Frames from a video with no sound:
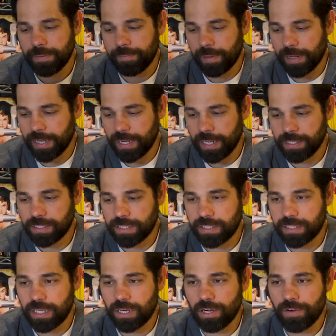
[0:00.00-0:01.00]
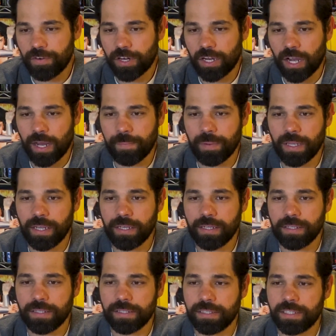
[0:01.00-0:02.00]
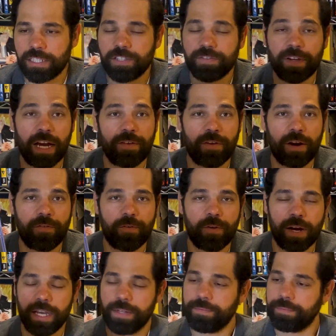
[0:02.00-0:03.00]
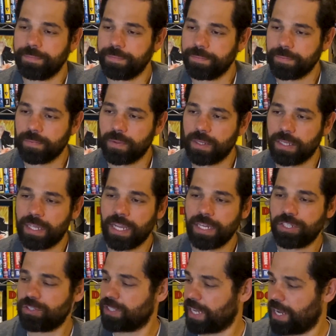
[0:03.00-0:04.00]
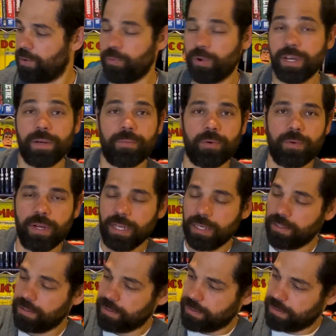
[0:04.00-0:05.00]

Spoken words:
But it's a stunner of a copy. 6.5 off-white. Gangsters Can't Win number 1.